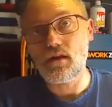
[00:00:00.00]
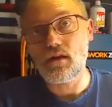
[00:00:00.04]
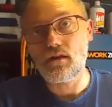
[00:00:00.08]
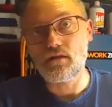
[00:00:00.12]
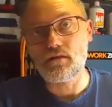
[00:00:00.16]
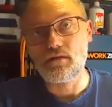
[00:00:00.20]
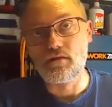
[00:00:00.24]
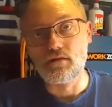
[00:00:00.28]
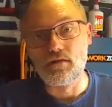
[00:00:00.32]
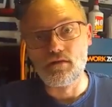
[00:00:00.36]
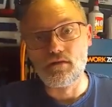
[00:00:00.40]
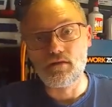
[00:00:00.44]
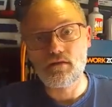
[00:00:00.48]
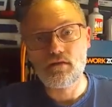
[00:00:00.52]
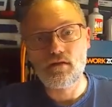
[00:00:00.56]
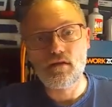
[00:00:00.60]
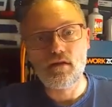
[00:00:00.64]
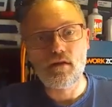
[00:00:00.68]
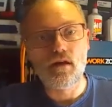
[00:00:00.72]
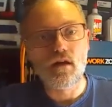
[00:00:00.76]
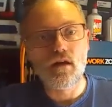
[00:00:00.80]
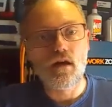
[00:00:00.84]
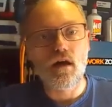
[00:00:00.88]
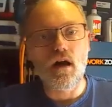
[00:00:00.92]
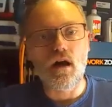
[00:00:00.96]
And
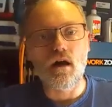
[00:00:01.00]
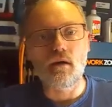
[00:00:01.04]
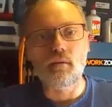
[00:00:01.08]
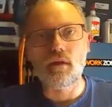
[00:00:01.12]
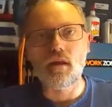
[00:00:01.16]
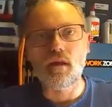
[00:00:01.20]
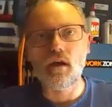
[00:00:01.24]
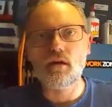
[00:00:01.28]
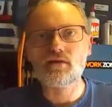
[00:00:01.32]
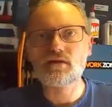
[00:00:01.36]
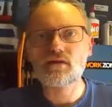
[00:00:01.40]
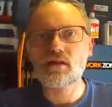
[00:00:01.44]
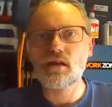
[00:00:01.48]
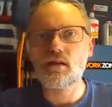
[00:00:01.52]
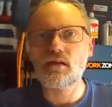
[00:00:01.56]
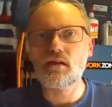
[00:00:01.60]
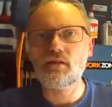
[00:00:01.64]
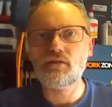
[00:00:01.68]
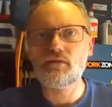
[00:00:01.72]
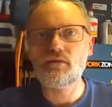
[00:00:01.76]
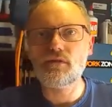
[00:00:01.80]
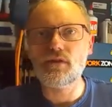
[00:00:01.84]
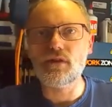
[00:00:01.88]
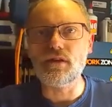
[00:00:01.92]
I mean, I was kind of